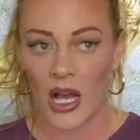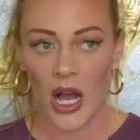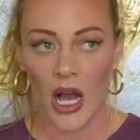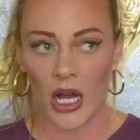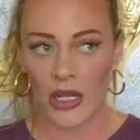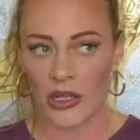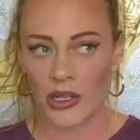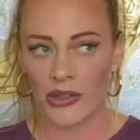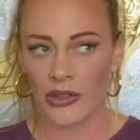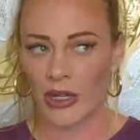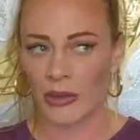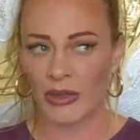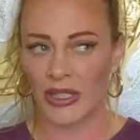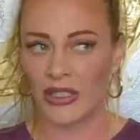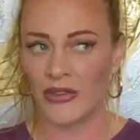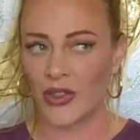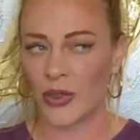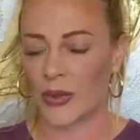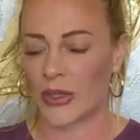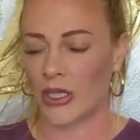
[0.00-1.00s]
Another, I believe
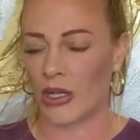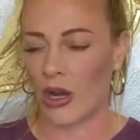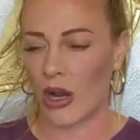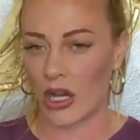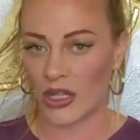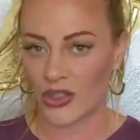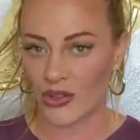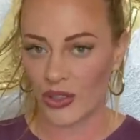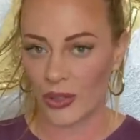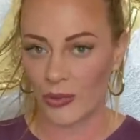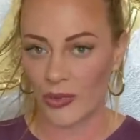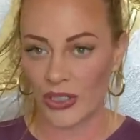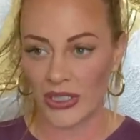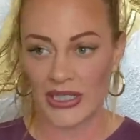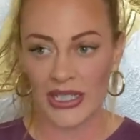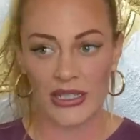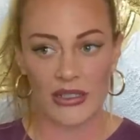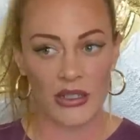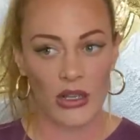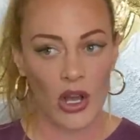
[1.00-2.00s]
she was an Austrian
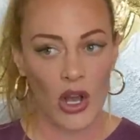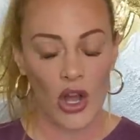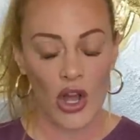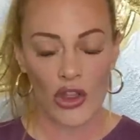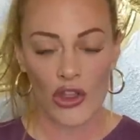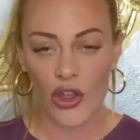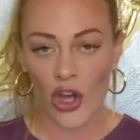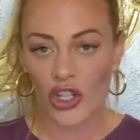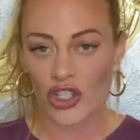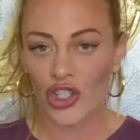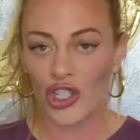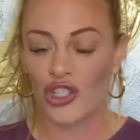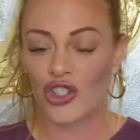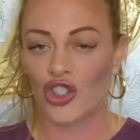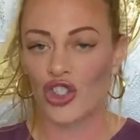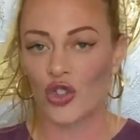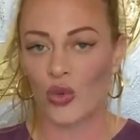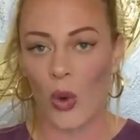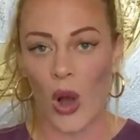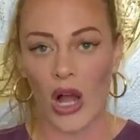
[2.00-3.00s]
princess, thought she had
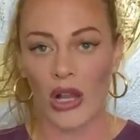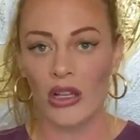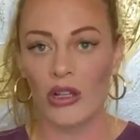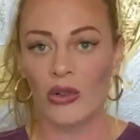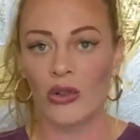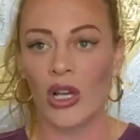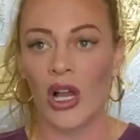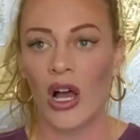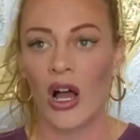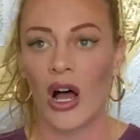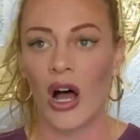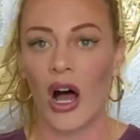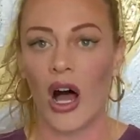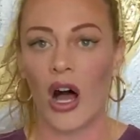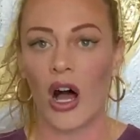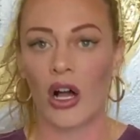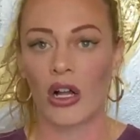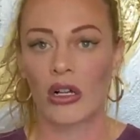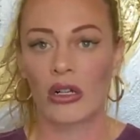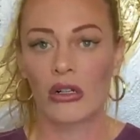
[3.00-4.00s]
swallowed
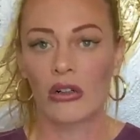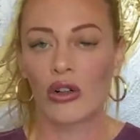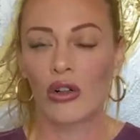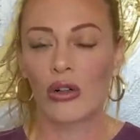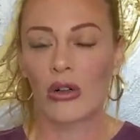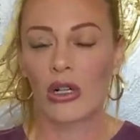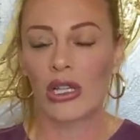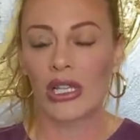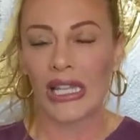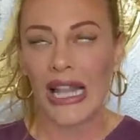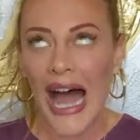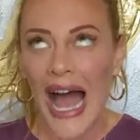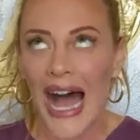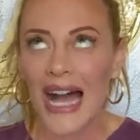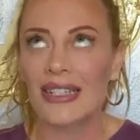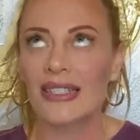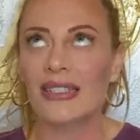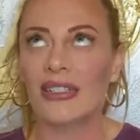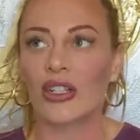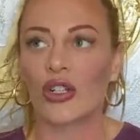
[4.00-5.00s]
a
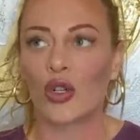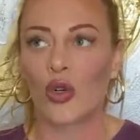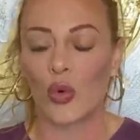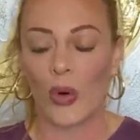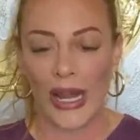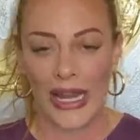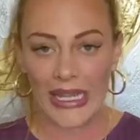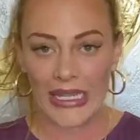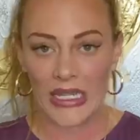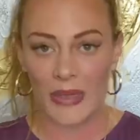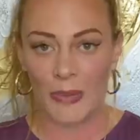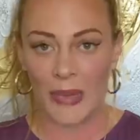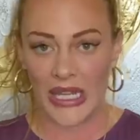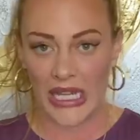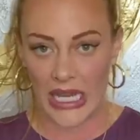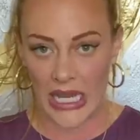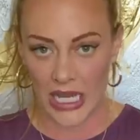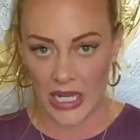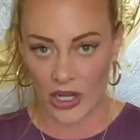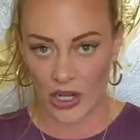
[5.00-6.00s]
glass grand
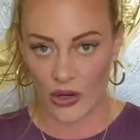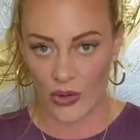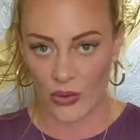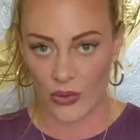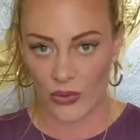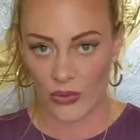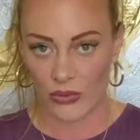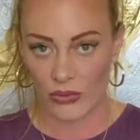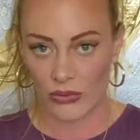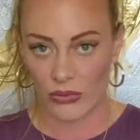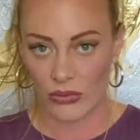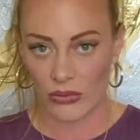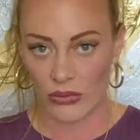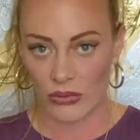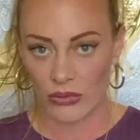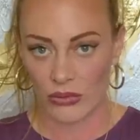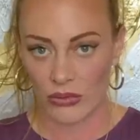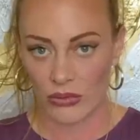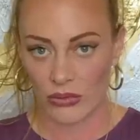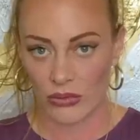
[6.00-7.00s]
piano.
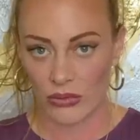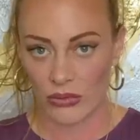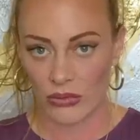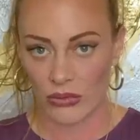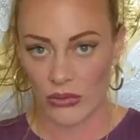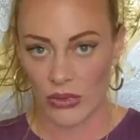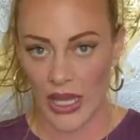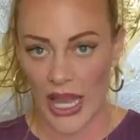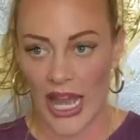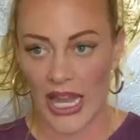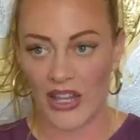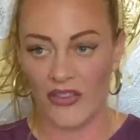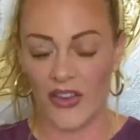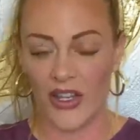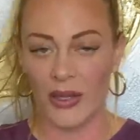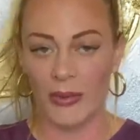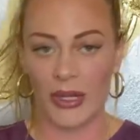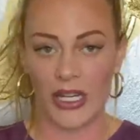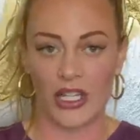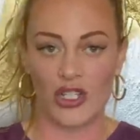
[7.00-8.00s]
And if
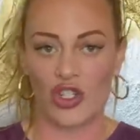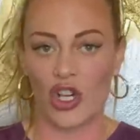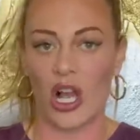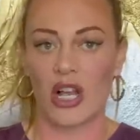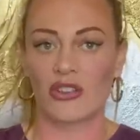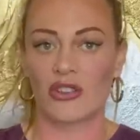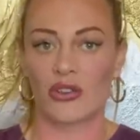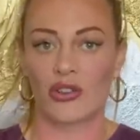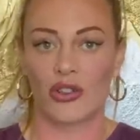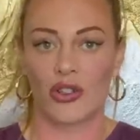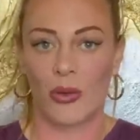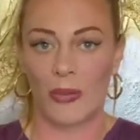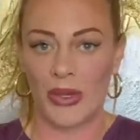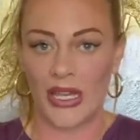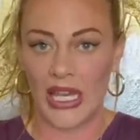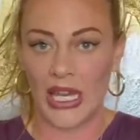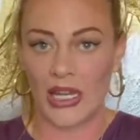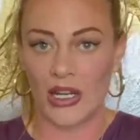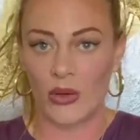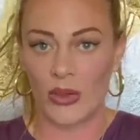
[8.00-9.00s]
anybody jostled her, the
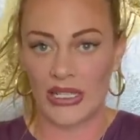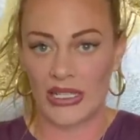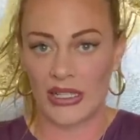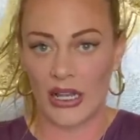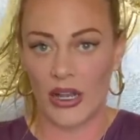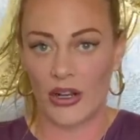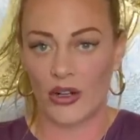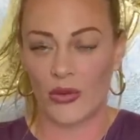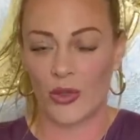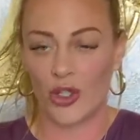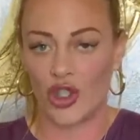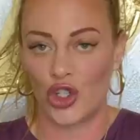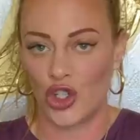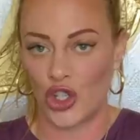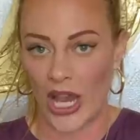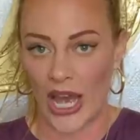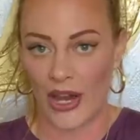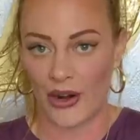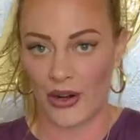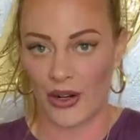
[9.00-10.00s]
piano inside her would
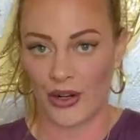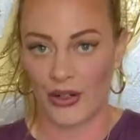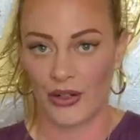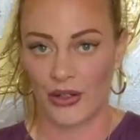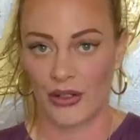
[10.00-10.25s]
shatter.